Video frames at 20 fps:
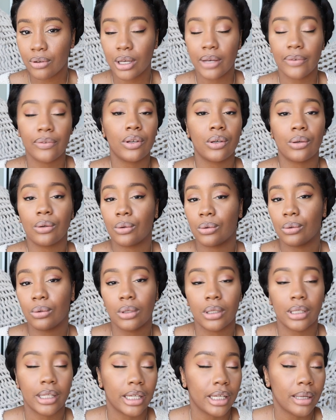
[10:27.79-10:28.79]
If you
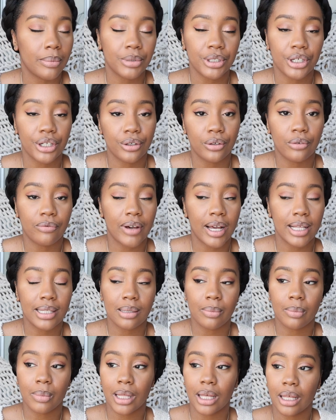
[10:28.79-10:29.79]
Google it, I'm sure you'll find
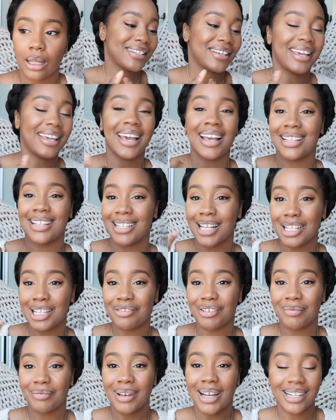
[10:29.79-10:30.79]
something. So yeah, it sends
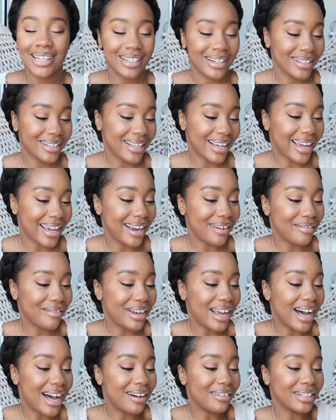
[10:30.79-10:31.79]
reminders like every
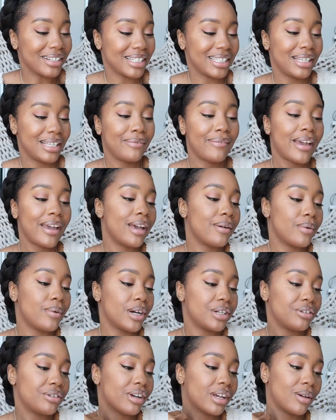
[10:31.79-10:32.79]
hour to see,
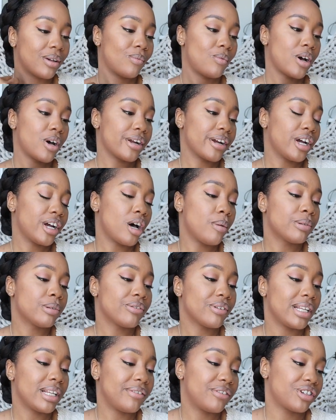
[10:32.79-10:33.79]
Fayama, drinking water helps
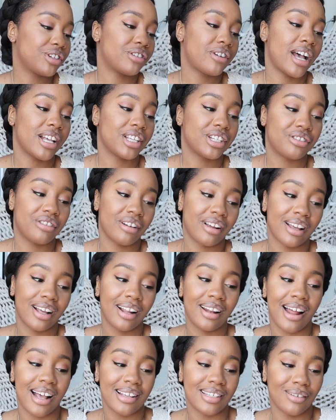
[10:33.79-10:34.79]
relieve stress. Drink a
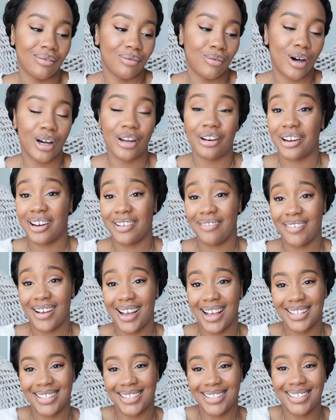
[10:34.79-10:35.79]
glass of water and
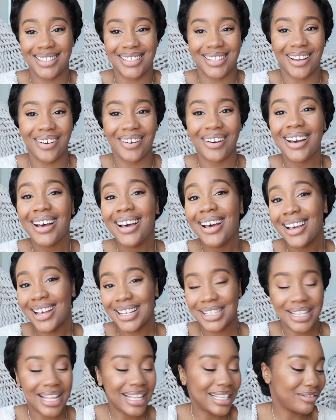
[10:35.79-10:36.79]
rest. So
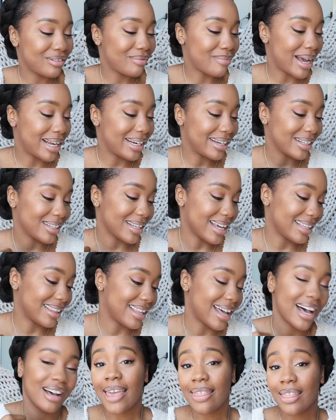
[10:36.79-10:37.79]
it sends reminders like
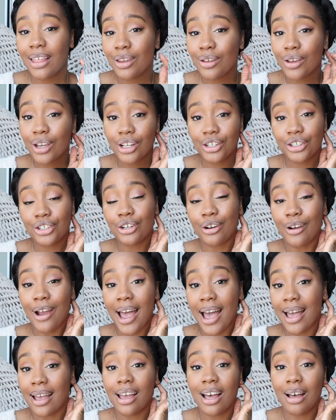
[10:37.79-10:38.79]
that. And then you can
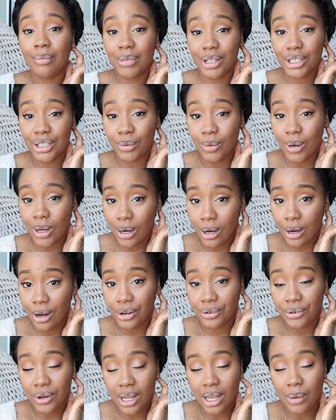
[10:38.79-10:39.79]
track how much water you're
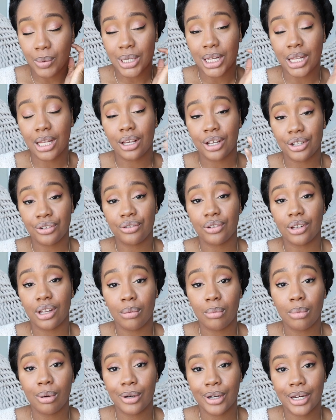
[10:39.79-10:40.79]
drinking, which I think is really
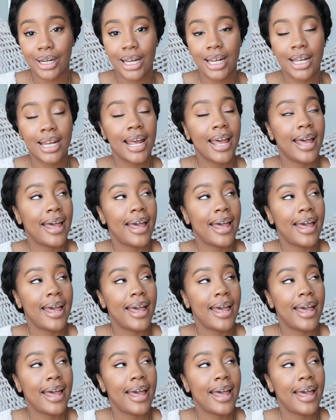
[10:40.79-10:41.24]
important.